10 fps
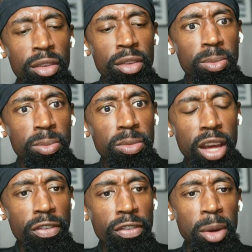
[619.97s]
the
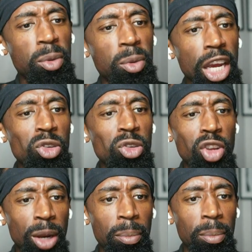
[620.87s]
government, when they do something,
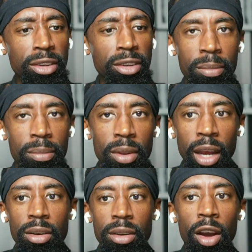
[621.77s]
they mess up. I'm like,
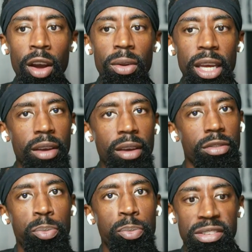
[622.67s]
no, they gave
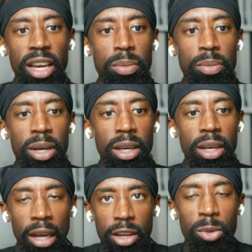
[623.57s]
SpaceX money and
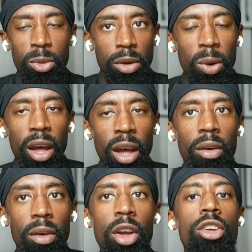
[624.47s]
it went well.
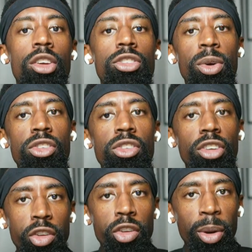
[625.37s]
So it's just
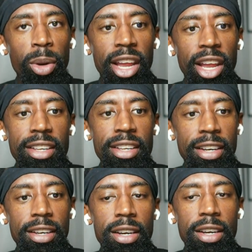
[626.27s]
about selecting the
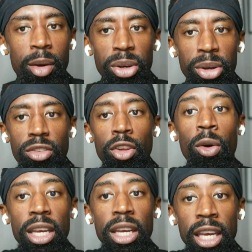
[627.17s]
good companies. So
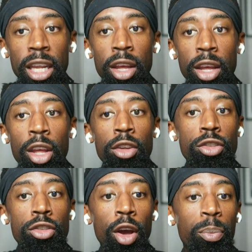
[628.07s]
again,
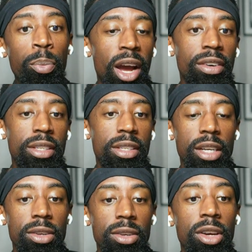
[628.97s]
some private
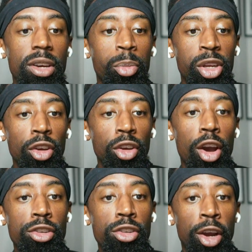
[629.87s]
sector companies are
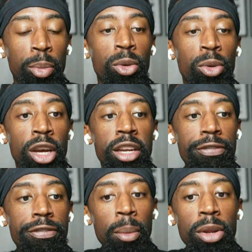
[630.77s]
terrible and they're
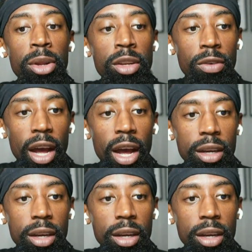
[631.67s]
fumbling the rock,